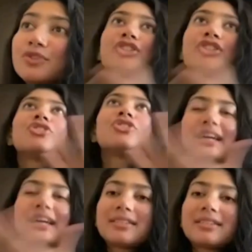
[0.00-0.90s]
virgin to
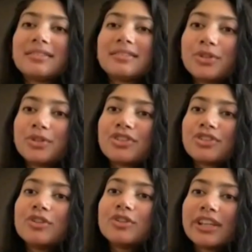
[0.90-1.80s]
that
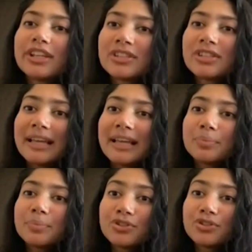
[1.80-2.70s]
particular location and
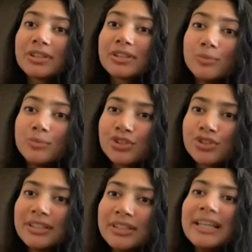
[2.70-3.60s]
that particular
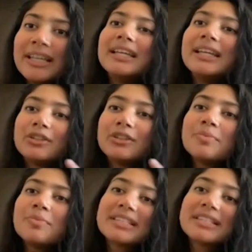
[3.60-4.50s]
emotion. He
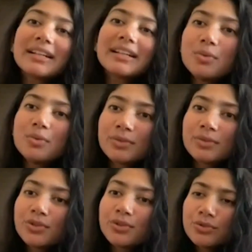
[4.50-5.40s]
told me exactly what I
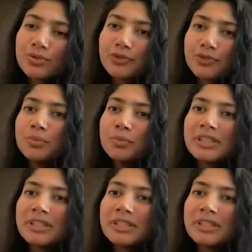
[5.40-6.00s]
was going to do a few